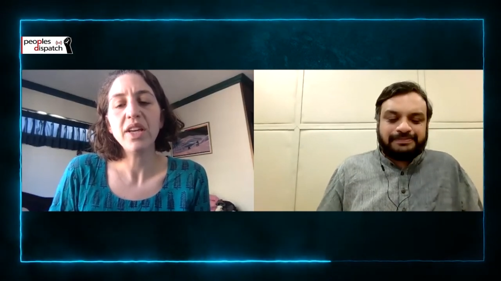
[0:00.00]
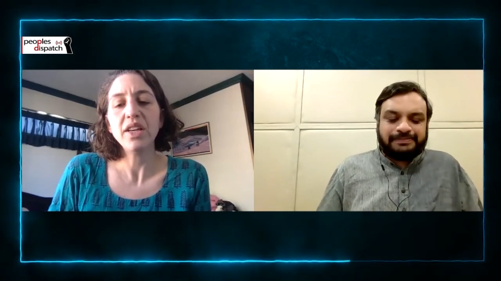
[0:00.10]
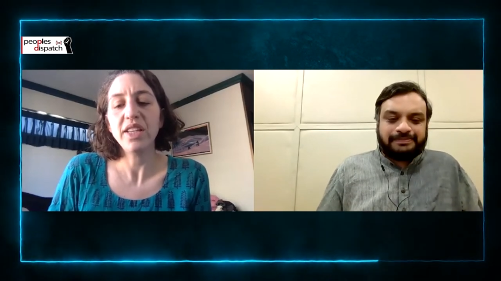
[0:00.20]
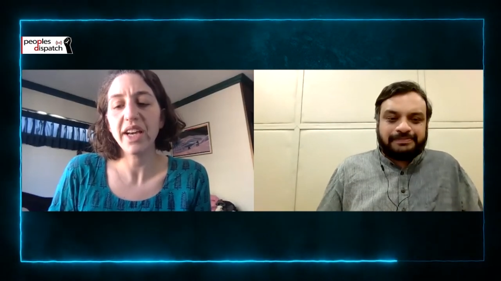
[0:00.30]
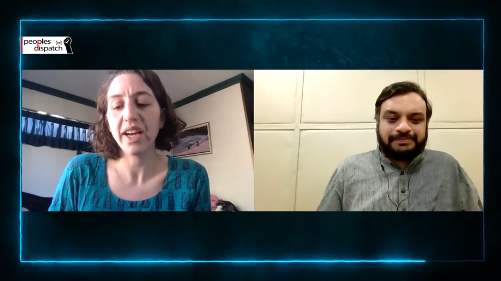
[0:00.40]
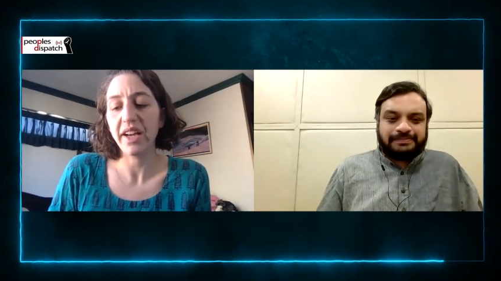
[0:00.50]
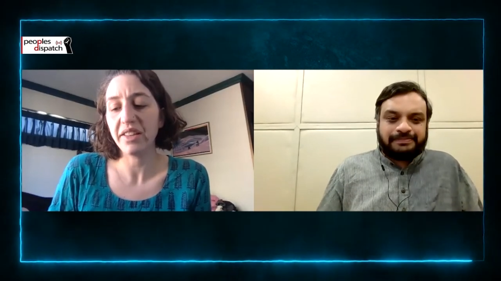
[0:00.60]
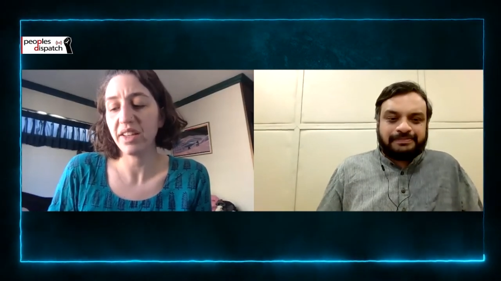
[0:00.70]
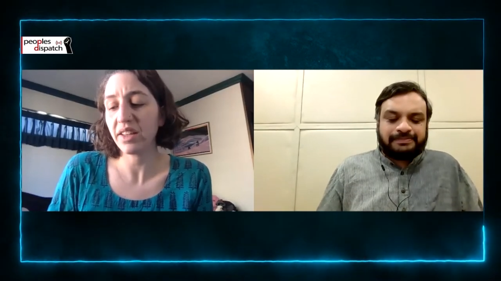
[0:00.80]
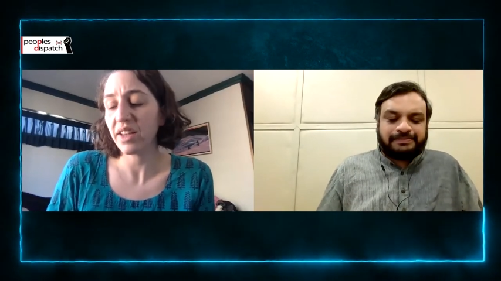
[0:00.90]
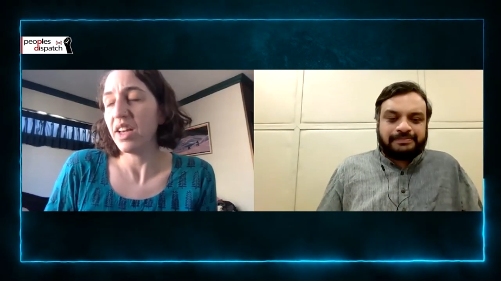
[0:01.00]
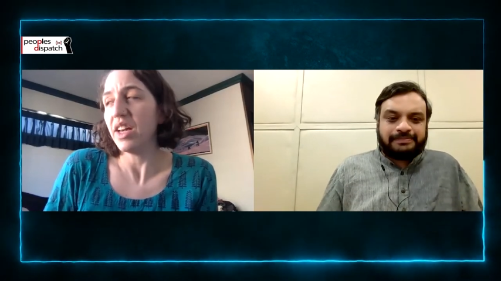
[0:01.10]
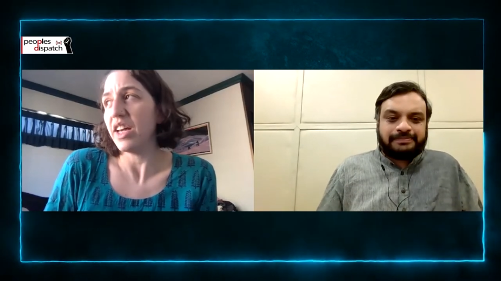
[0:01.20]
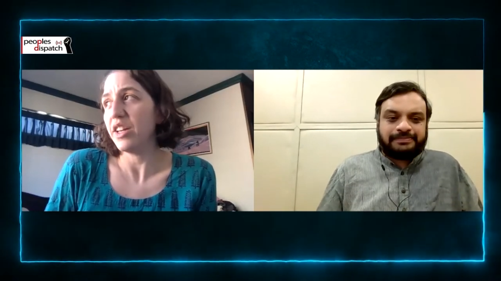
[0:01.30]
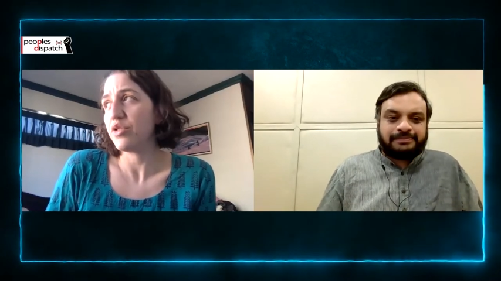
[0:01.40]
Speaker 1: Yeah, I think
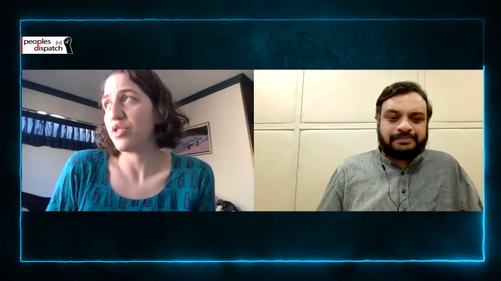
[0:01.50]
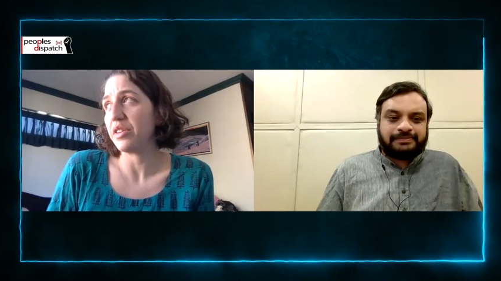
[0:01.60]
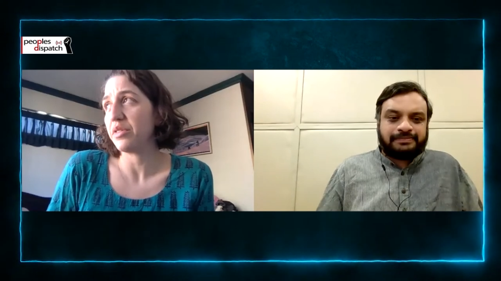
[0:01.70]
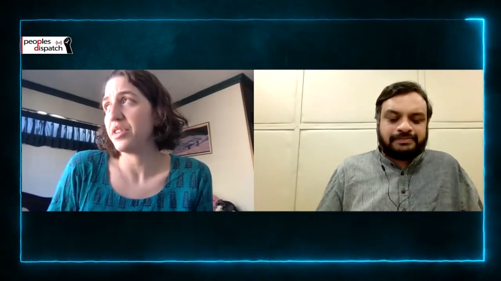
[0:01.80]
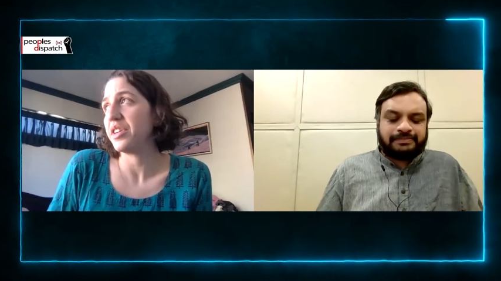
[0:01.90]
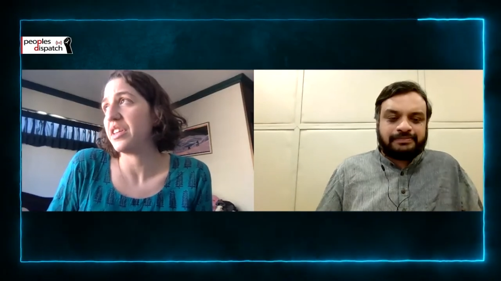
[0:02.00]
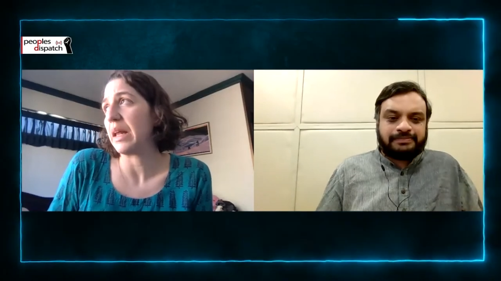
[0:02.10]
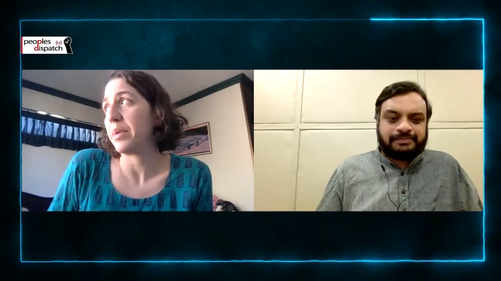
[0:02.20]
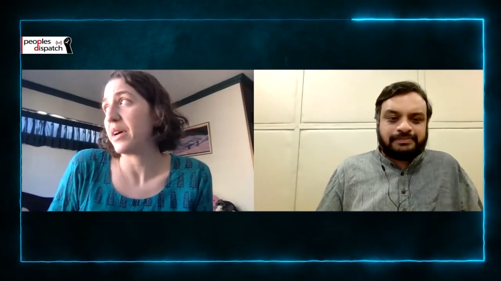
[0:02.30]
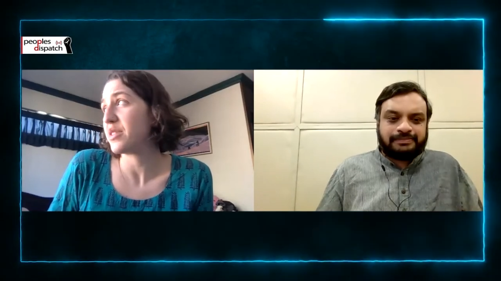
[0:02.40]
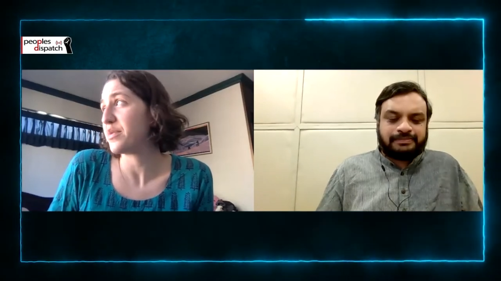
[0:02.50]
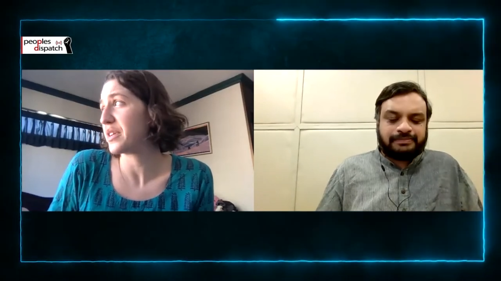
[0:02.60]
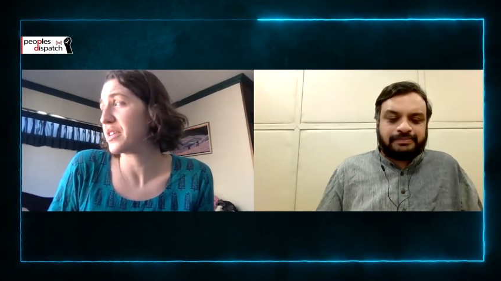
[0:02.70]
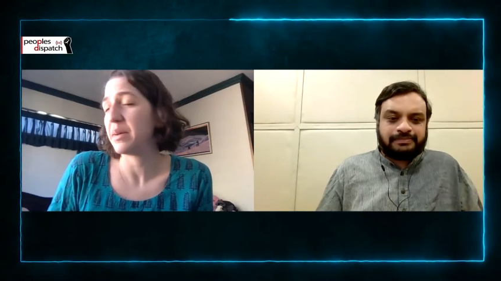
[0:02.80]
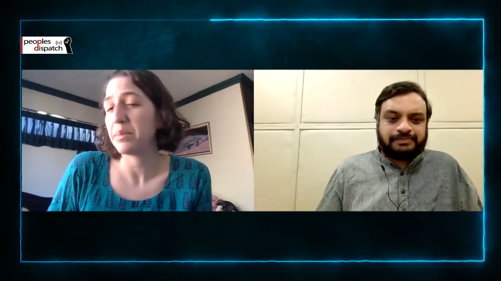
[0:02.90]
in general, in La Paz, for
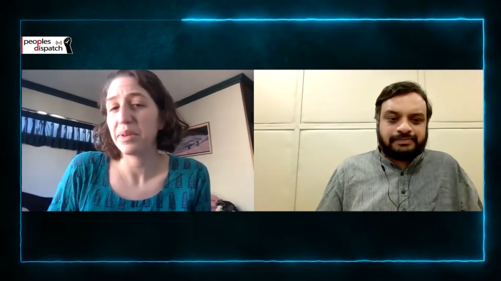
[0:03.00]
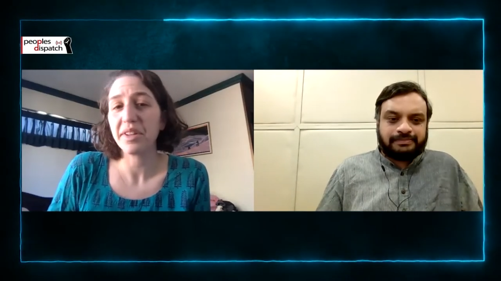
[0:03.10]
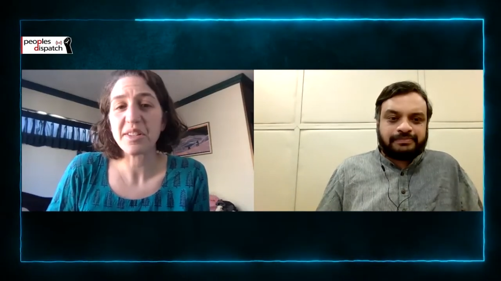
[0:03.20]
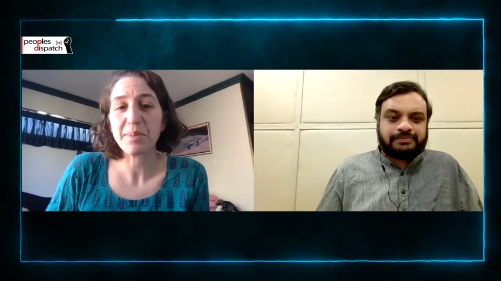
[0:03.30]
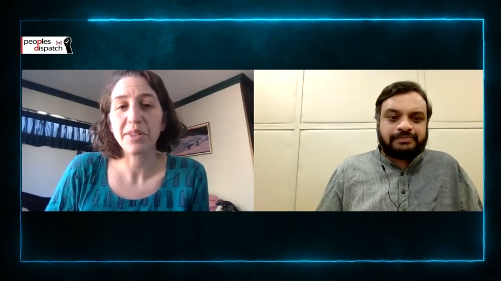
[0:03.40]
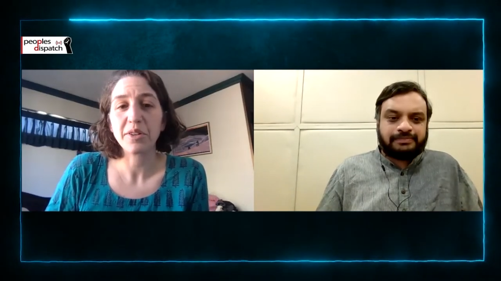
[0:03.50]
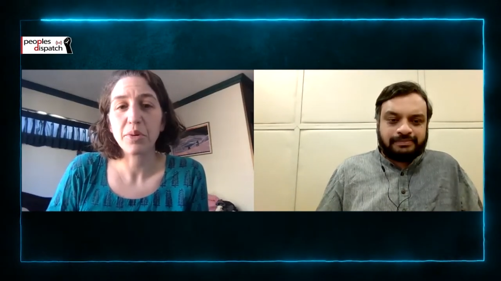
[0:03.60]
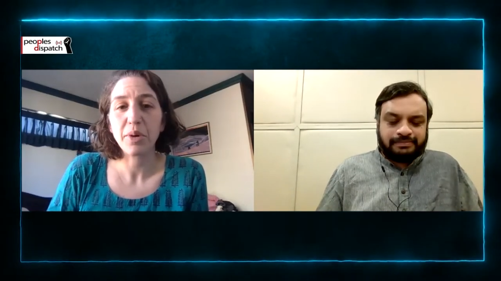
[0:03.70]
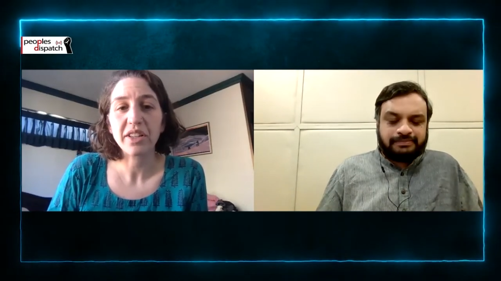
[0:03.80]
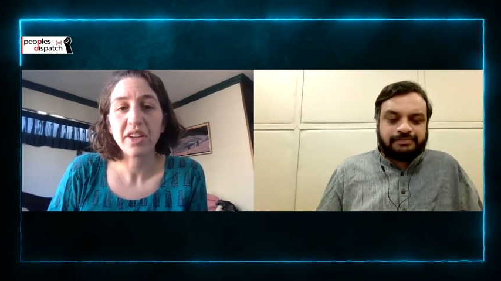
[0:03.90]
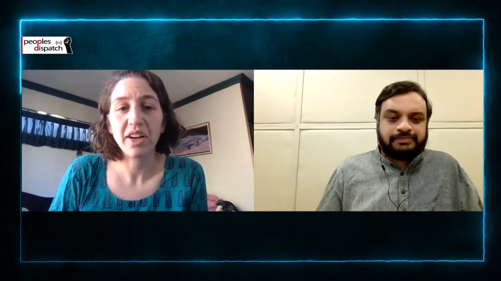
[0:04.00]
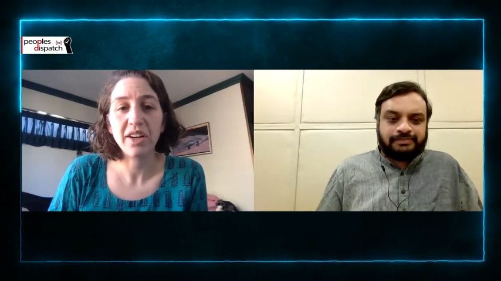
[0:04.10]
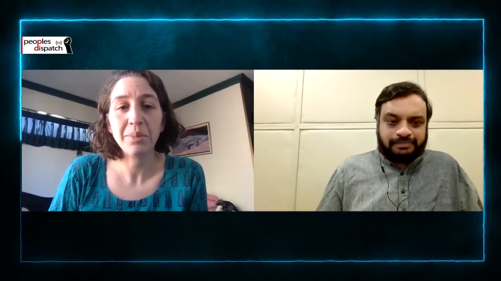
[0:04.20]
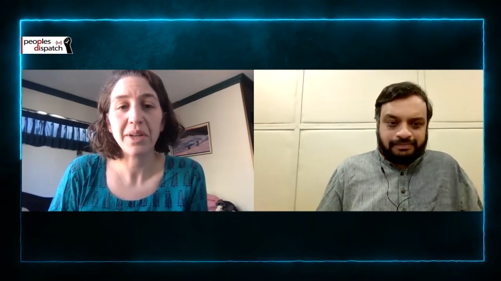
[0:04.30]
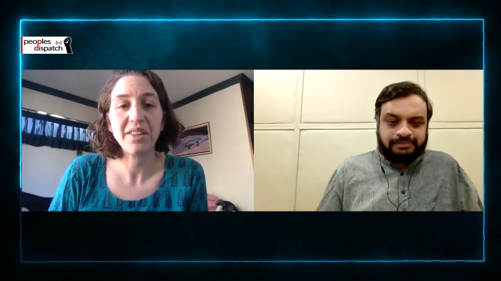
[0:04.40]
example, it's been quite
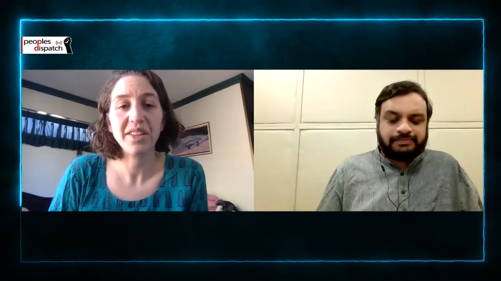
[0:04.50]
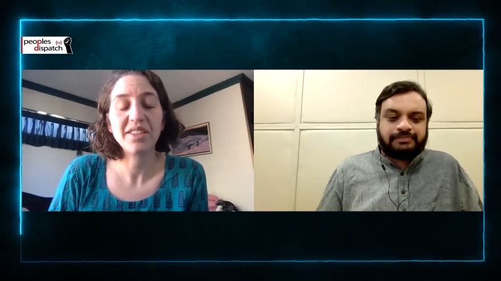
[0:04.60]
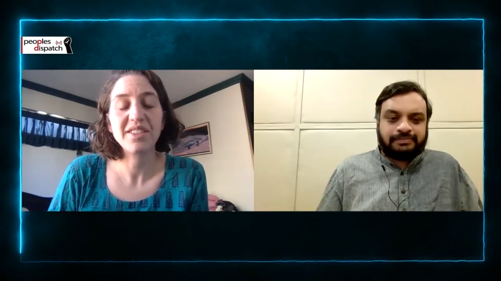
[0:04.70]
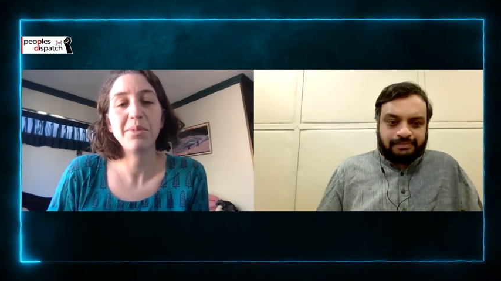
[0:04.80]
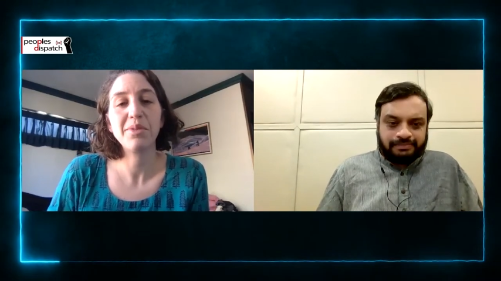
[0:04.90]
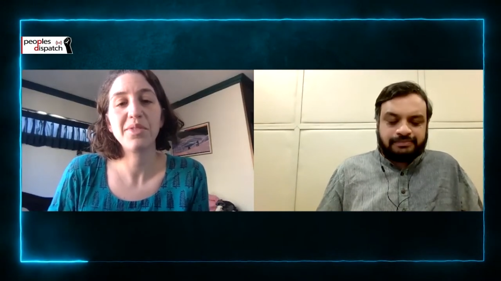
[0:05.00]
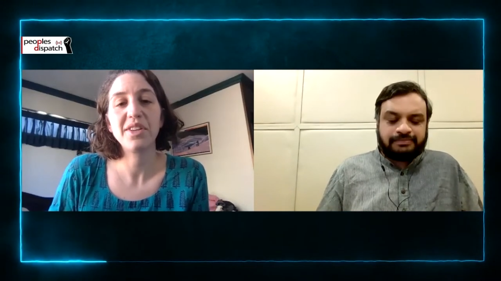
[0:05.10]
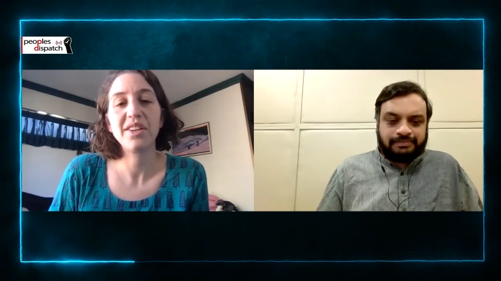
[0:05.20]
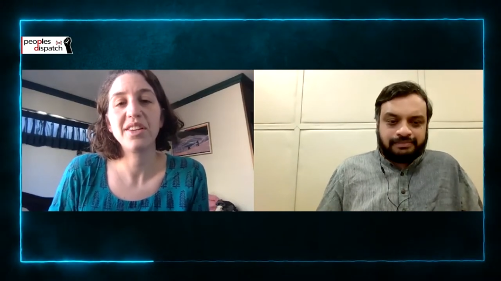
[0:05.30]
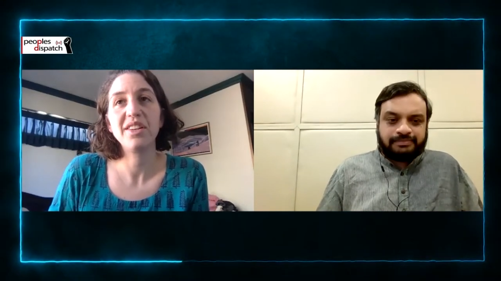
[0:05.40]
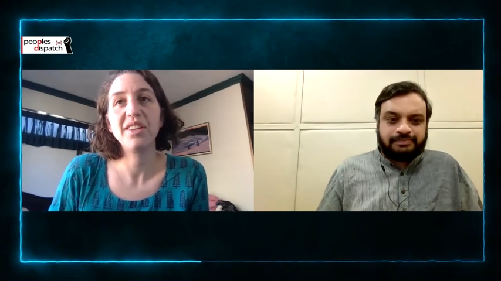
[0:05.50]
calm. I think some of the